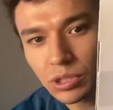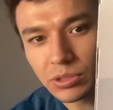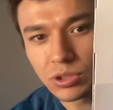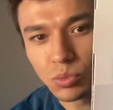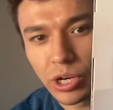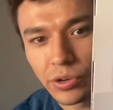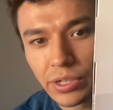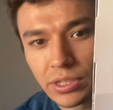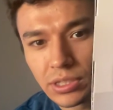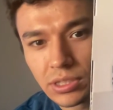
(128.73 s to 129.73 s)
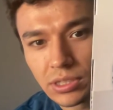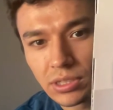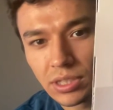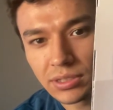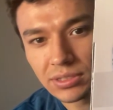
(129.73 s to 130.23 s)
what he was wearing.
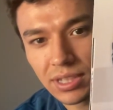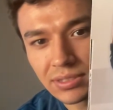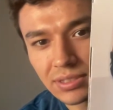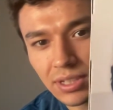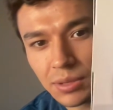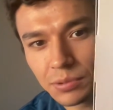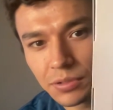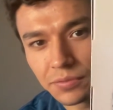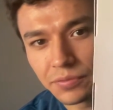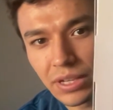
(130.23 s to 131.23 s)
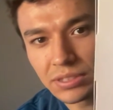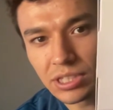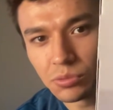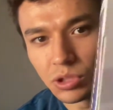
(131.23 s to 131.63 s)
That's the type of vest he